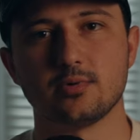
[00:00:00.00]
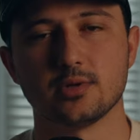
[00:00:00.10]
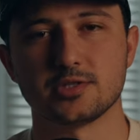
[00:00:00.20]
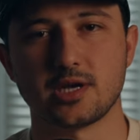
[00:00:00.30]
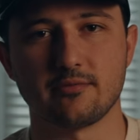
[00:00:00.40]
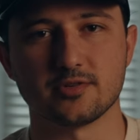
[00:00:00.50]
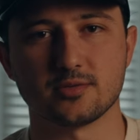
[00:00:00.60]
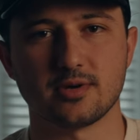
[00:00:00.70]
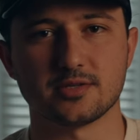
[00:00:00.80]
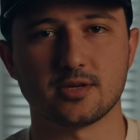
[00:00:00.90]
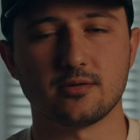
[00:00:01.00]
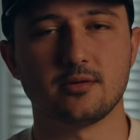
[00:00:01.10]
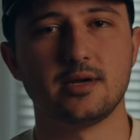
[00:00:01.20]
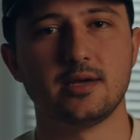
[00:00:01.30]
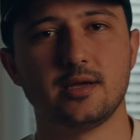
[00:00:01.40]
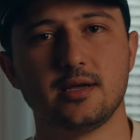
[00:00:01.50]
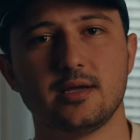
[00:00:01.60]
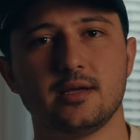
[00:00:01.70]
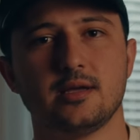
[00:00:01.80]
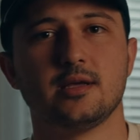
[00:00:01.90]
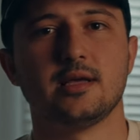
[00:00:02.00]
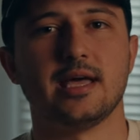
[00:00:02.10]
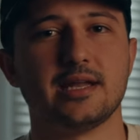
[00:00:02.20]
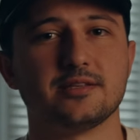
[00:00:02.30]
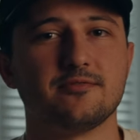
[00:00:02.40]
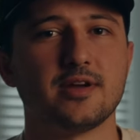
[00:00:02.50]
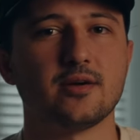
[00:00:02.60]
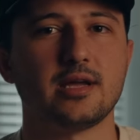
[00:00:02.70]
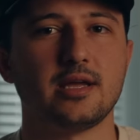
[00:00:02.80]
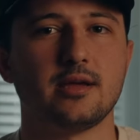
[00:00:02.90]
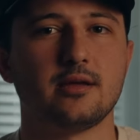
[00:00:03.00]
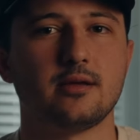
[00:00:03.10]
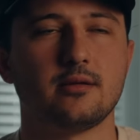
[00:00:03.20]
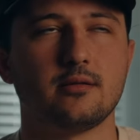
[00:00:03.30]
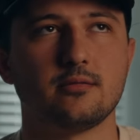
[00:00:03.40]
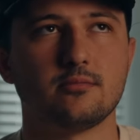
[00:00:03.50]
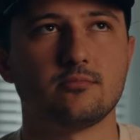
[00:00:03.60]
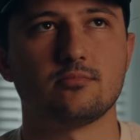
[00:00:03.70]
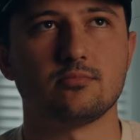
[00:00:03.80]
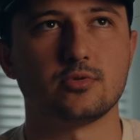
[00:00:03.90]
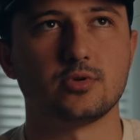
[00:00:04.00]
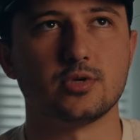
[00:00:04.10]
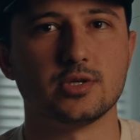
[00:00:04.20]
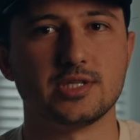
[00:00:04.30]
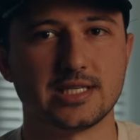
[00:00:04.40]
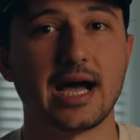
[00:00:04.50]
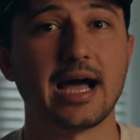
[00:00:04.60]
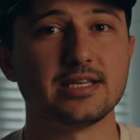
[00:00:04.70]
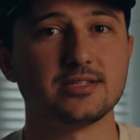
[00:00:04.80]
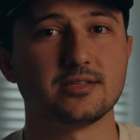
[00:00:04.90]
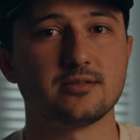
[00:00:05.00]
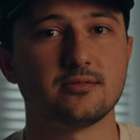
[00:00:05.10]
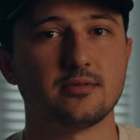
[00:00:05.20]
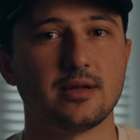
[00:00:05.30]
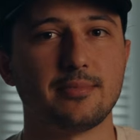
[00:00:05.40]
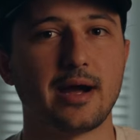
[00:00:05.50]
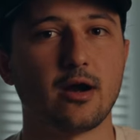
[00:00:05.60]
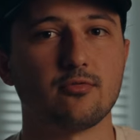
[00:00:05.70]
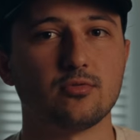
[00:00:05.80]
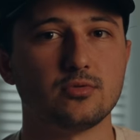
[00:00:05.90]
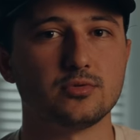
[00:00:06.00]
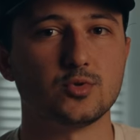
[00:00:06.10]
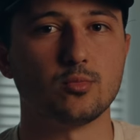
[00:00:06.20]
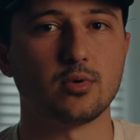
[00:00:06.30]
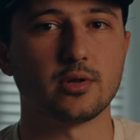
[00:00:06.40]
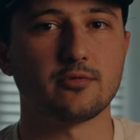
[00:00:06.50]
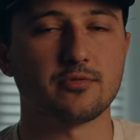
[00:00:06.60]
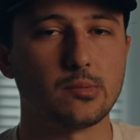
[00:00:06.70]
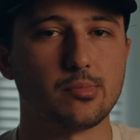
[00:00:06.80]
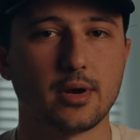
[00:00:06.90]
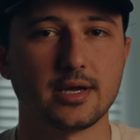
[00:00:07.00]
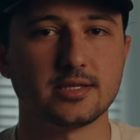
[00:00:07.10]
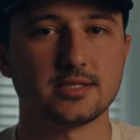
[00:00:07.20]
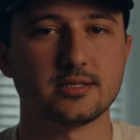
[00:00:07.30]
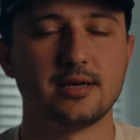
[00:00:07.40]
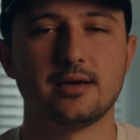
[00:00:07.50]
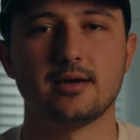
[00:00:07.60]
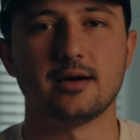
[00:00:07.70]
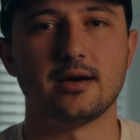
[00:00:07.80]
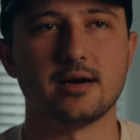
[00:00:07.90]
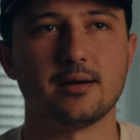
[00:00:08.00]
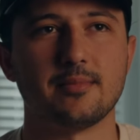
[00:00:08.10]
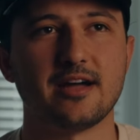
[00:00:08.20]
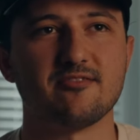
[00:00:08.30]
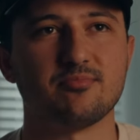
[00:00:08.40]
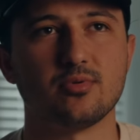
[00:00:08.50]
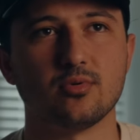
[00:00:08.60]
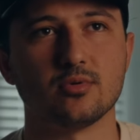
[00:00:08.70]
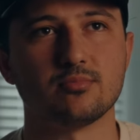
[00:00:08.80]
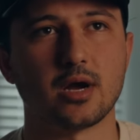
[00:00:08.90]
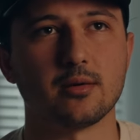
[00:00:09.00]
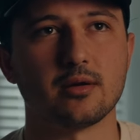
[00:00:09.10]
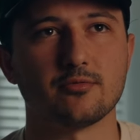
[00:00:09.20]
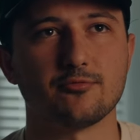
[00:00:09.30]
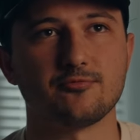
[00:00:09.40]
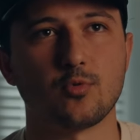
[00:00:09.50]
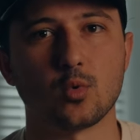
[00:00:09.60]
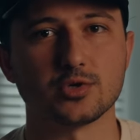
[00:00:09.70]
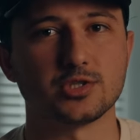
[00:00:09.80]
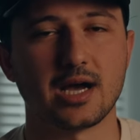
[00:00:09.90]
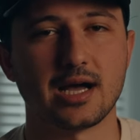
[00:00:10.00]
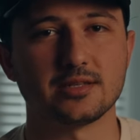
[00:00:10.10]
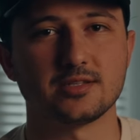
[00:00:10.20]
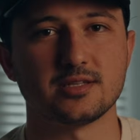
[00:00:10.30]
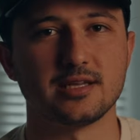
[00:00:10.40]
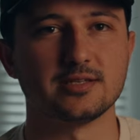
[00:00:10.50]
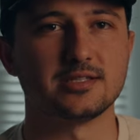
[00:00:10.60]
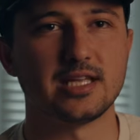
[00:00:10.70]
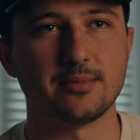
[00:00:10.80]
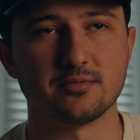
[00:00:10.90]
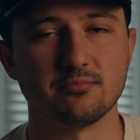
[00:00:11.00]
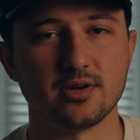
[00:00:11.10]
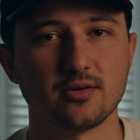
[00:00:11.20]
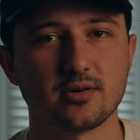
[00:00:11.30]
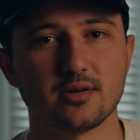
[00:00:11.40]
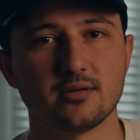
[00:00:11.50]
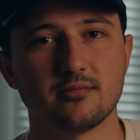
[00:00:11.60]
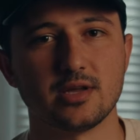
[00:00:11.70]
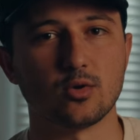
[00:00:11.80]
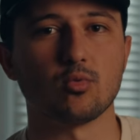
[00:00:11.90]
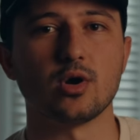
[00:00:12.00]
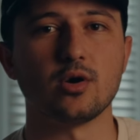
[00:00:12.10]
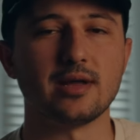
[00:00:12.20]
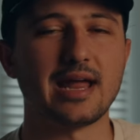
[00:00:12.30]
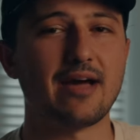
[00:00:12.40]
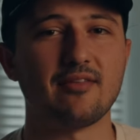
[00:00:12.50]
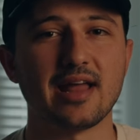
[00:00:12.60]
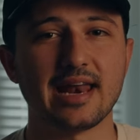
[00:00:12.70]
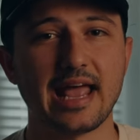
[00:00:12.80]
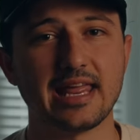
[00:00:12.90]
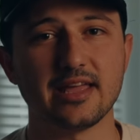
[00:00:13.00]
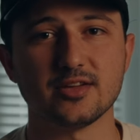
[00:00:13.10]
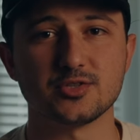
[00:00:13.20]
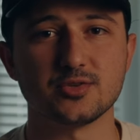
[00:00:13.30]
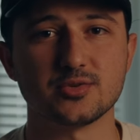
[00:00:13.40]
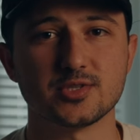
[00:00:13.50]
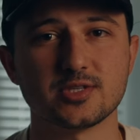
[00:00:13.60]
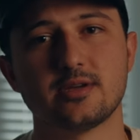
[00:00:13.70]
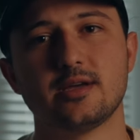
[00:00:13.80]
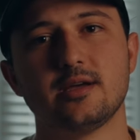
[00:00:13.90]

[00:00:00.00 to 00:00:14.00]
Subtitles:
pull a shot of espresso. And it's a very good sized and powerful dual boiler for the price. I've pulled probably around 4 shots and steamed milk in a row and haven't had any issues.